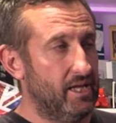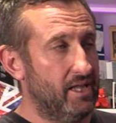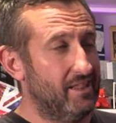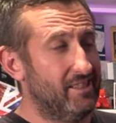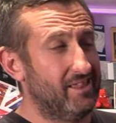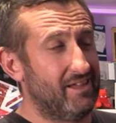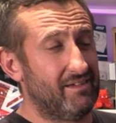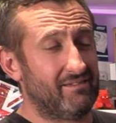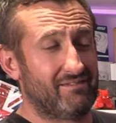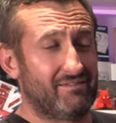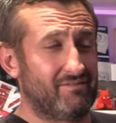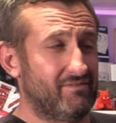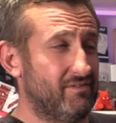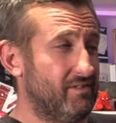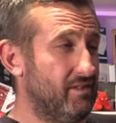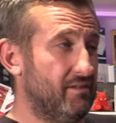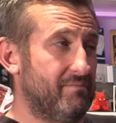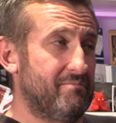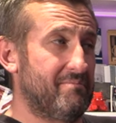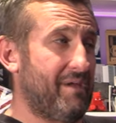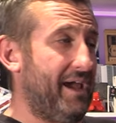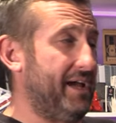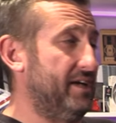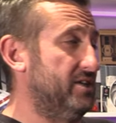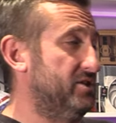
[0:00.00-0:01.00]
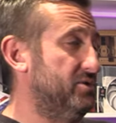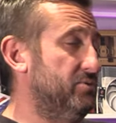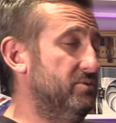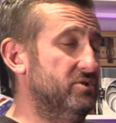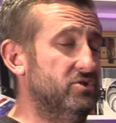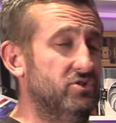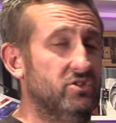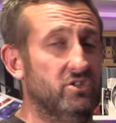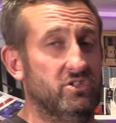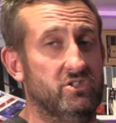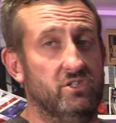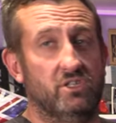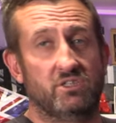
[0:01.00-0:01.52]
The mesh was
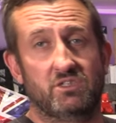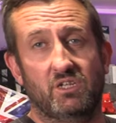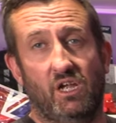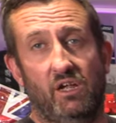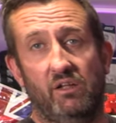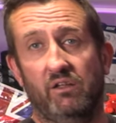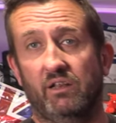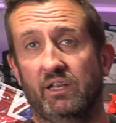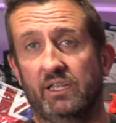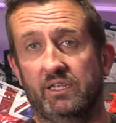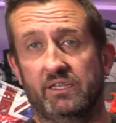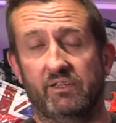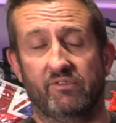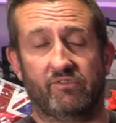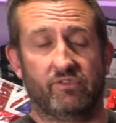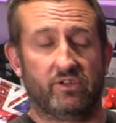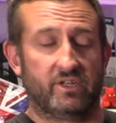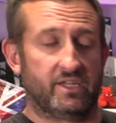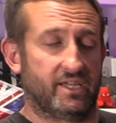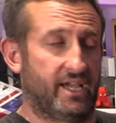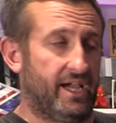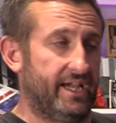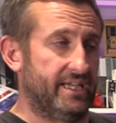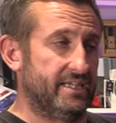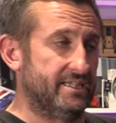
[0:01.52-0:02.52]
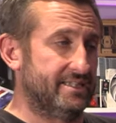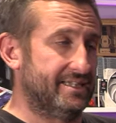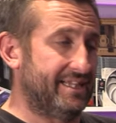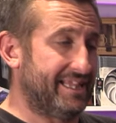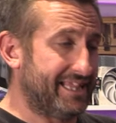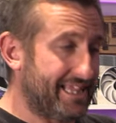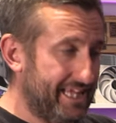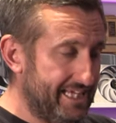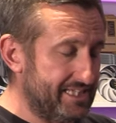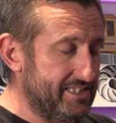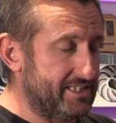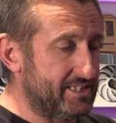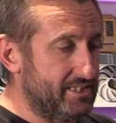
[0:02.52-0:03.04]
just a totally different case.
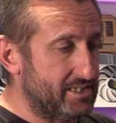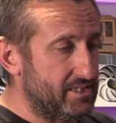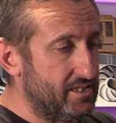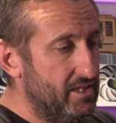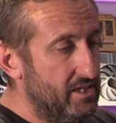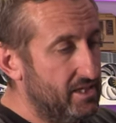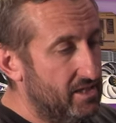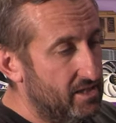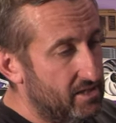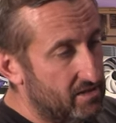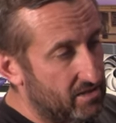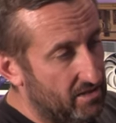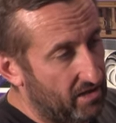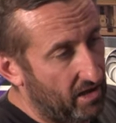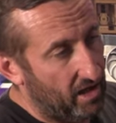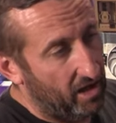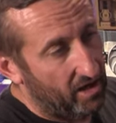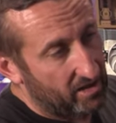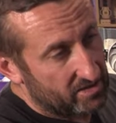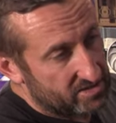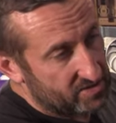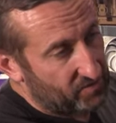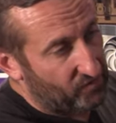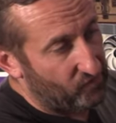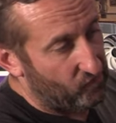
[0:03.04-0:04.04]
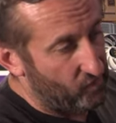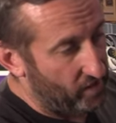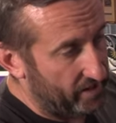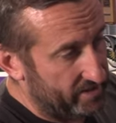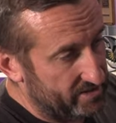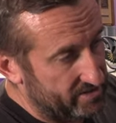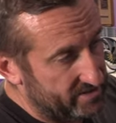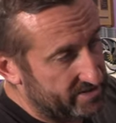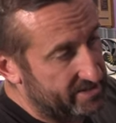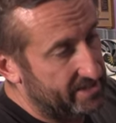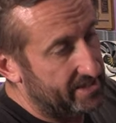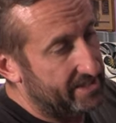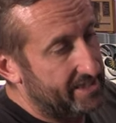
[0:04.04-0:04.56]
This glass
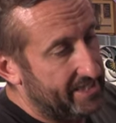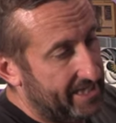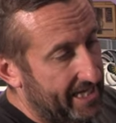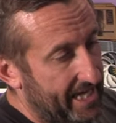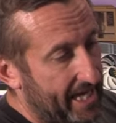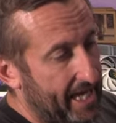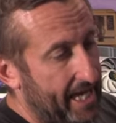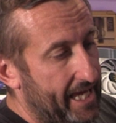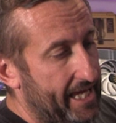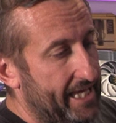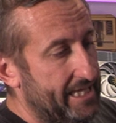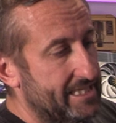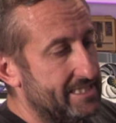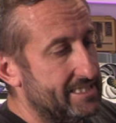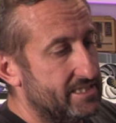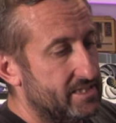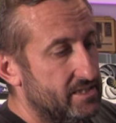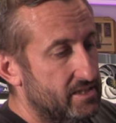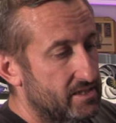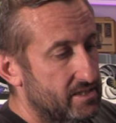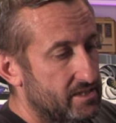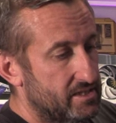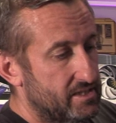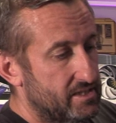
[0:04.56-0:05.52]
front is